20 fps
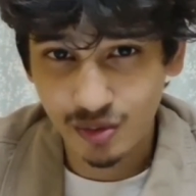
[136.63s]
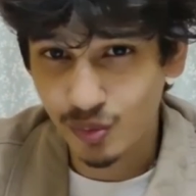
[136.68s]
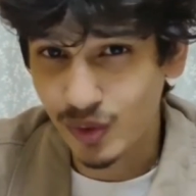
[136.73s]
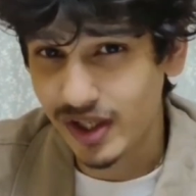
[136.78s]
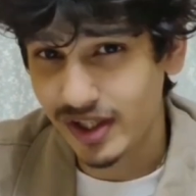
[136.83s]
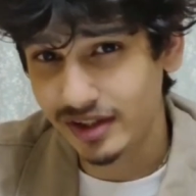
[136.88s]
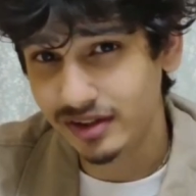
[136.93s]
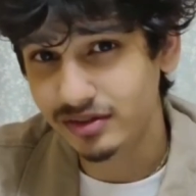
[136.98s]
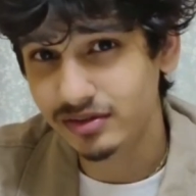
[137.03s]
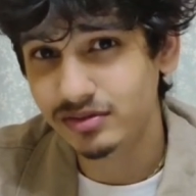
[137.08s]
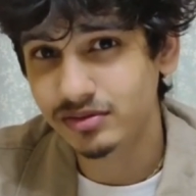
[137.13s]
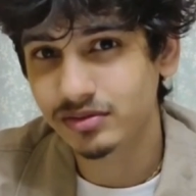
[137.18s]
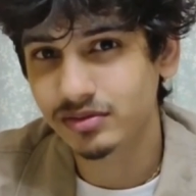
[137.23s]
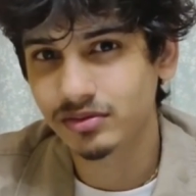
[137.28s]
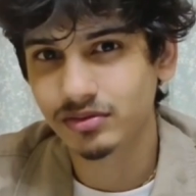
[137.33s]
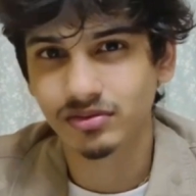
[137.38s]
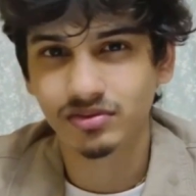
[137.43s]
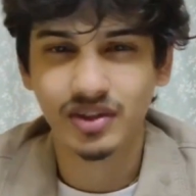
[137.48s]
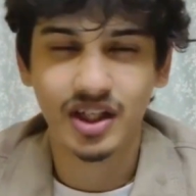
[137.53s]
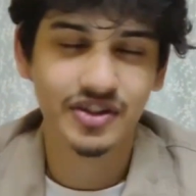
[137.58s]
Well,
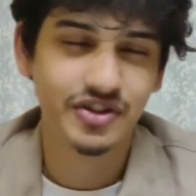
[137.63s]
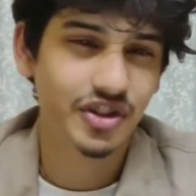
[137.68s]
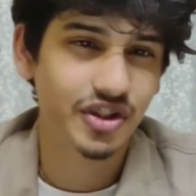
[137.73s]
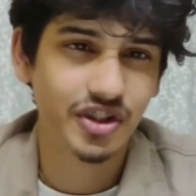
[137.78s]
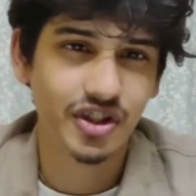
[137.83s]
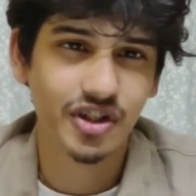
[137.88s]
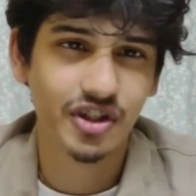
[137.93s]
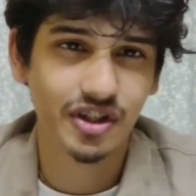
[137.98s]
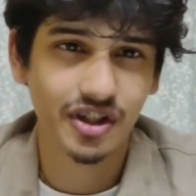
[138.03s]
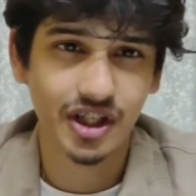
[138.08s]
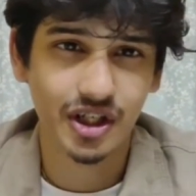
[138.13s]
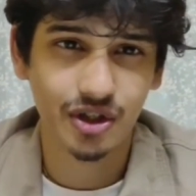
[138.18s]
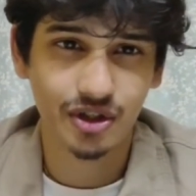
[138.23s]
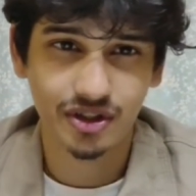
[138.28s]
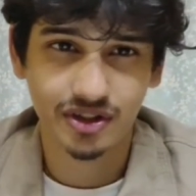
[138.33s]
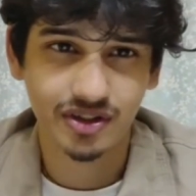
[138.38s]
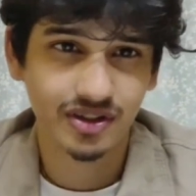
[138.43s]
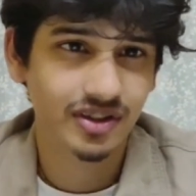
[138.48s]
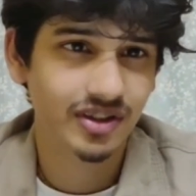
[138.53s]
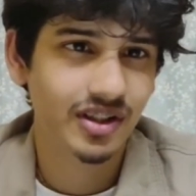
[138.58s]
as it turned
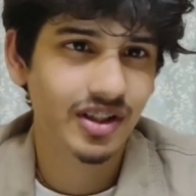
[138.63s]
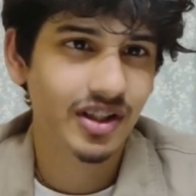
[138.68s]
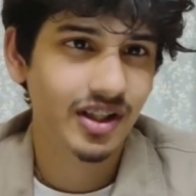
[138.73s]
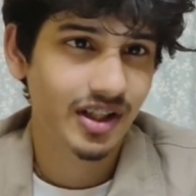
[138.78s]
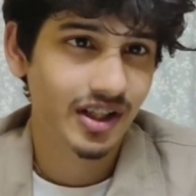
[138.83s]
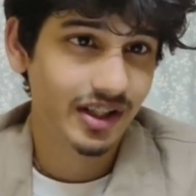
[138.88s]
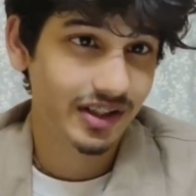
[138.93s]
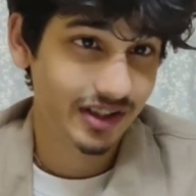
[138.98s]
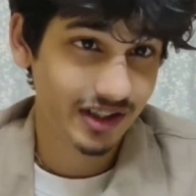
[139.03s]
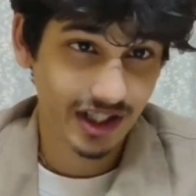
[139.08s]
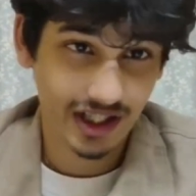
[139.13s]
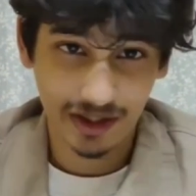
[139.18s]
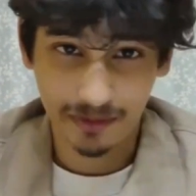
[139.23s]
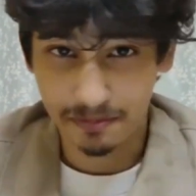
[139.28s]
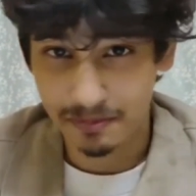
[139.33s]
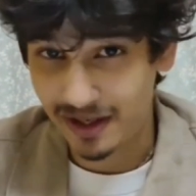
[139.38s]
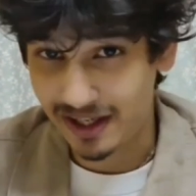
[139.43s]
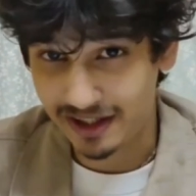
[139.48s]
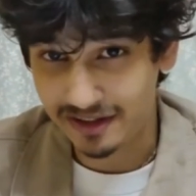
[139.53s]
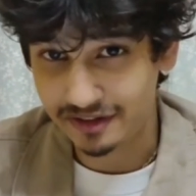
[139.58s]
out,
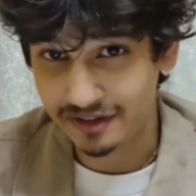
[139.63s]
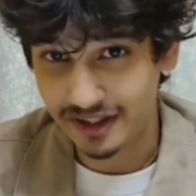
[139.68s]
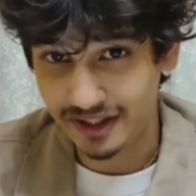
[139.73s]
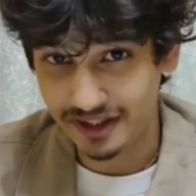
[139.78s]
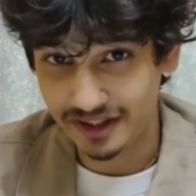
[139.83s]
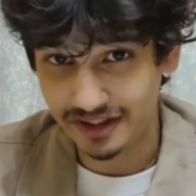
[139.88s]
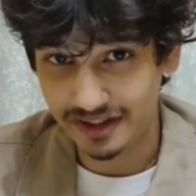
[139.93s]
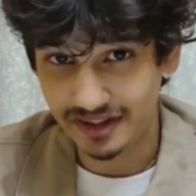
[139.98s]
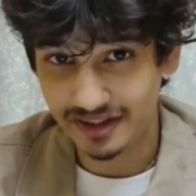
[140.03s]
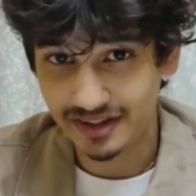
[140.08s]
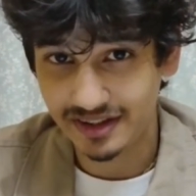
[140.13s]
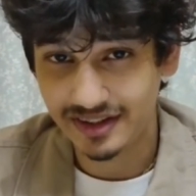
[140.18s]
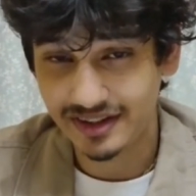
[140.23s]
that backfired.